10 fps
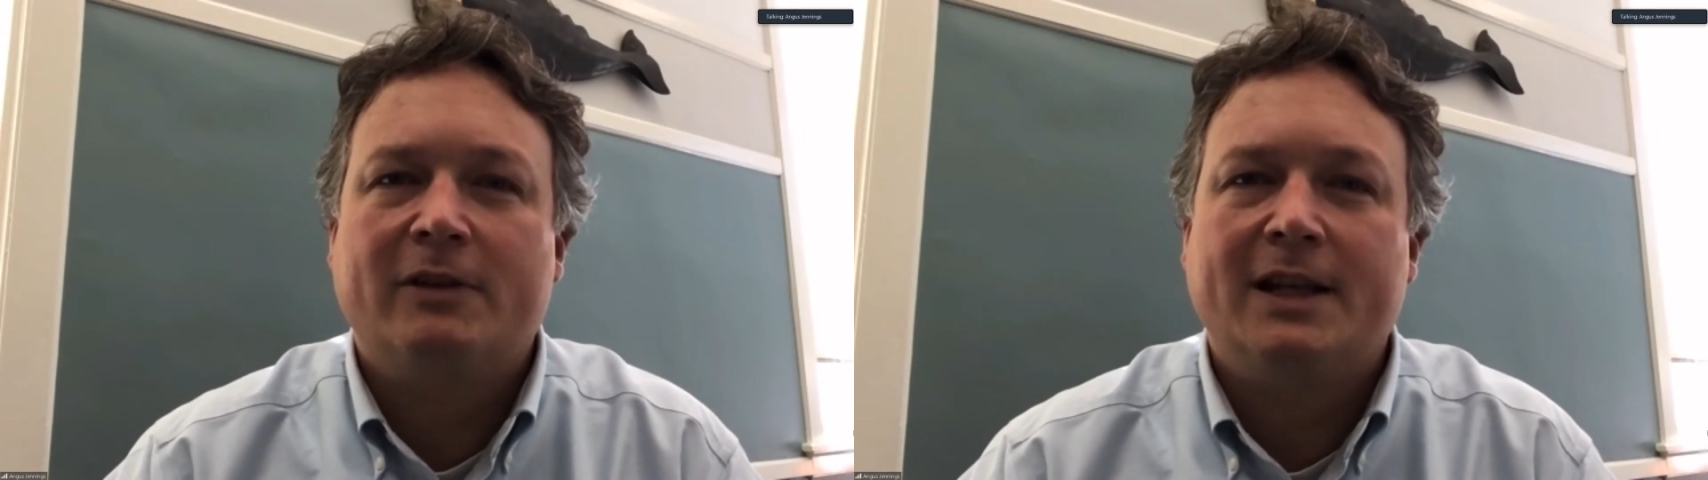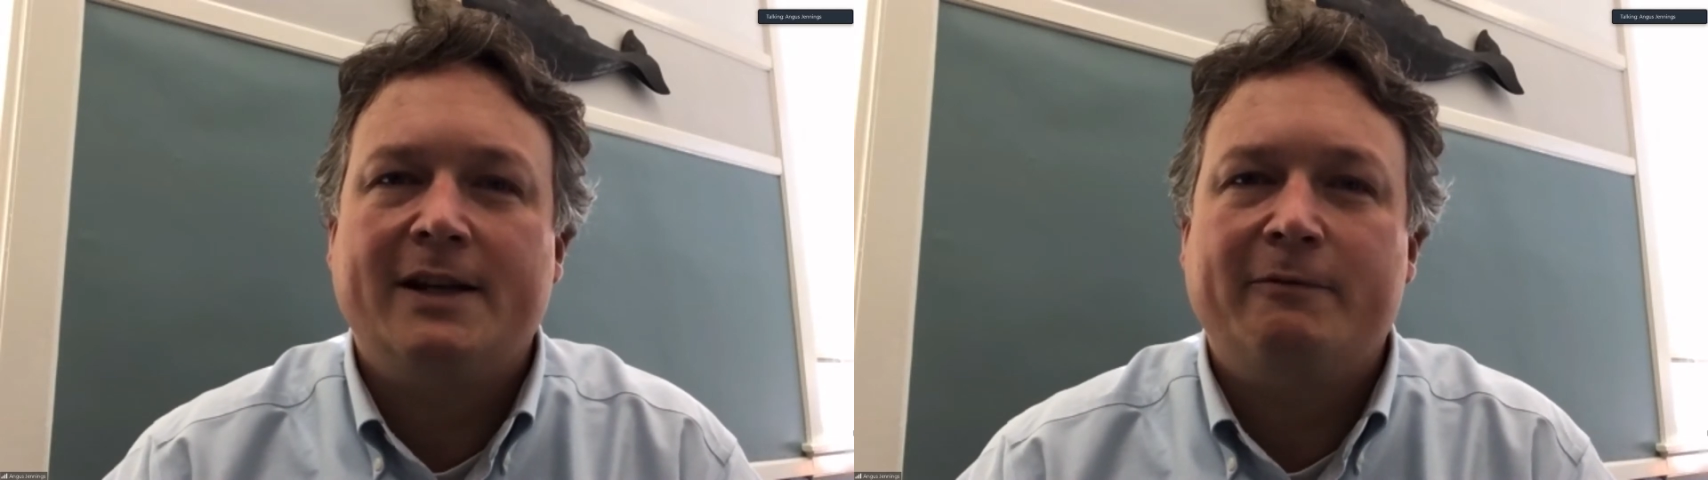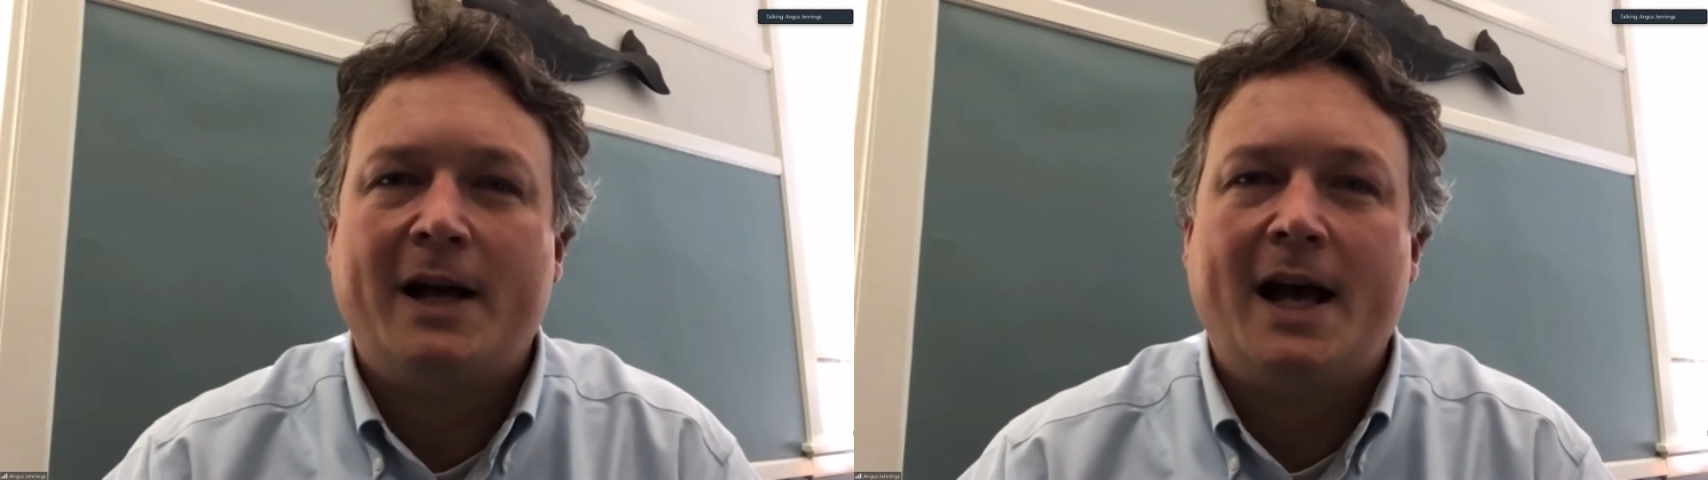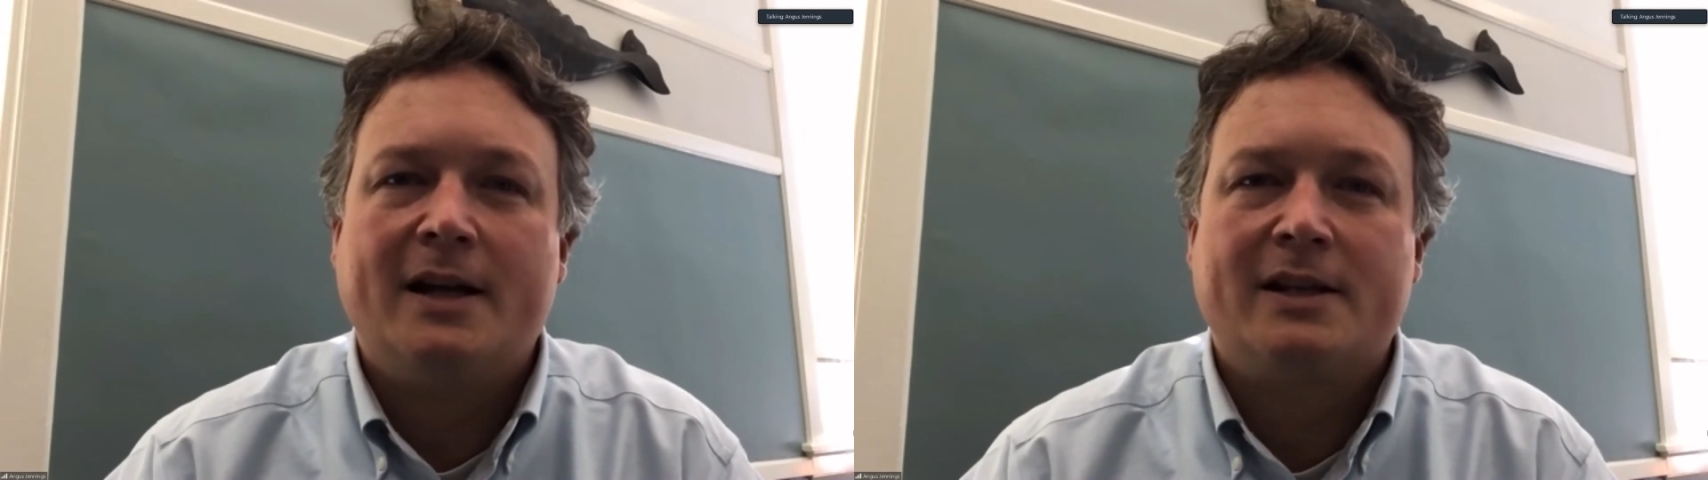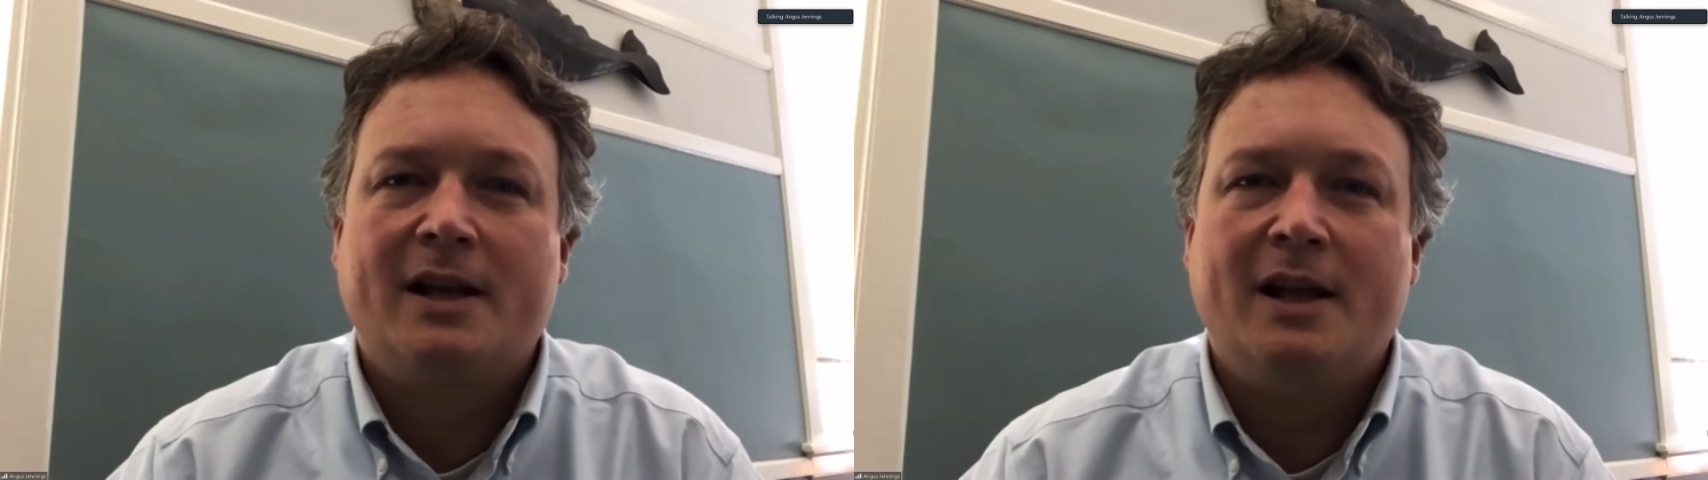Relief Act,